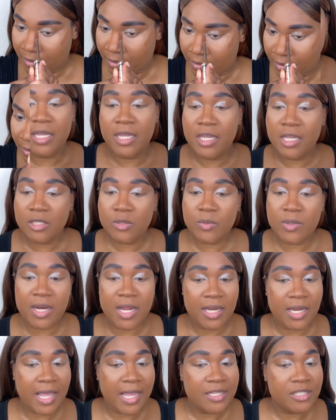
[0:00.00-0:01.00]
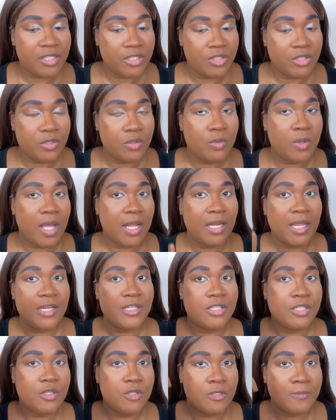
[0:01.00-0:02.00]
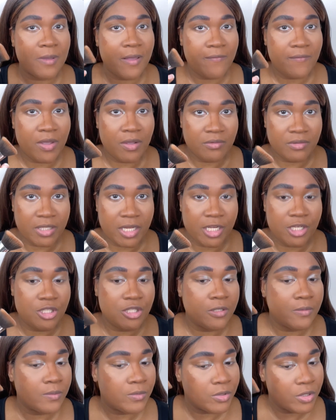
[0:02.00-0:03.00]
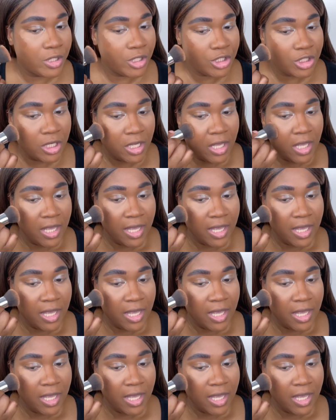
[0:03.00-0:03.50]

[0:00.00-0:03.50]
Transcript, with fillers: here's what I like to do. I like to use my foundation brush